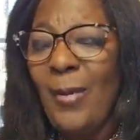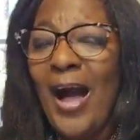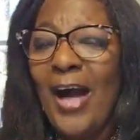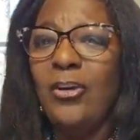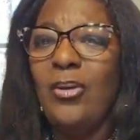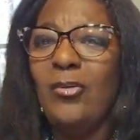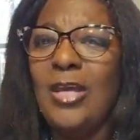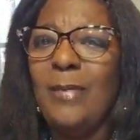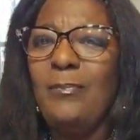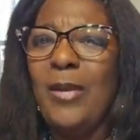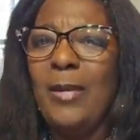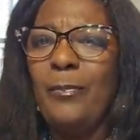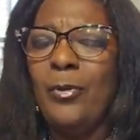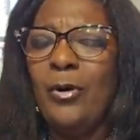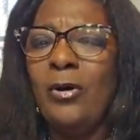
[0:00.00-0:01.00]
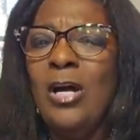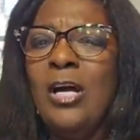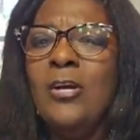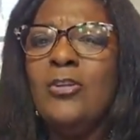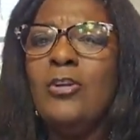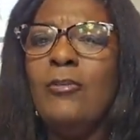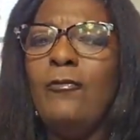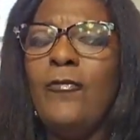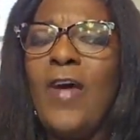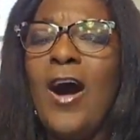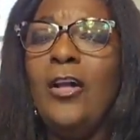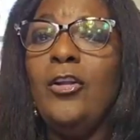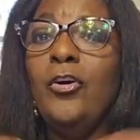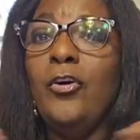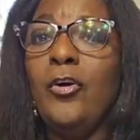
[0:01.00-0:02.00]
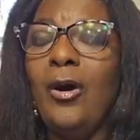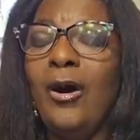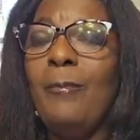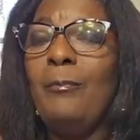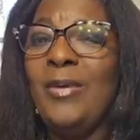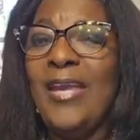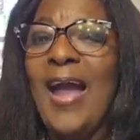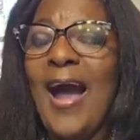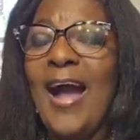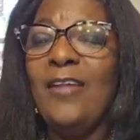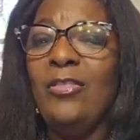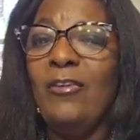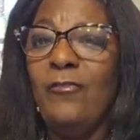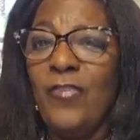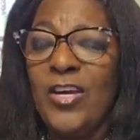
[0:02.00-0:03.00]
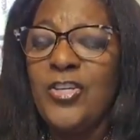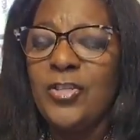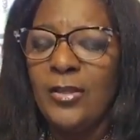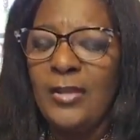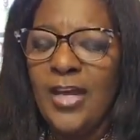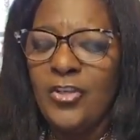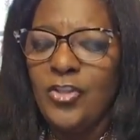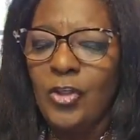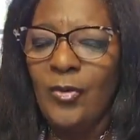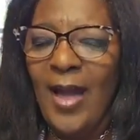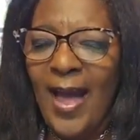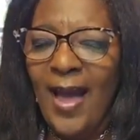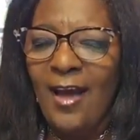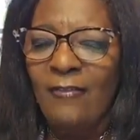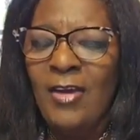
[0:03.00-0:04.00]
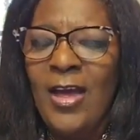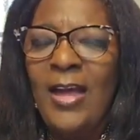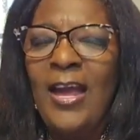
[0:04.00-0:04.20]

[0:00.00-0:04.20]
How do you get people to follow behind the vision that you have?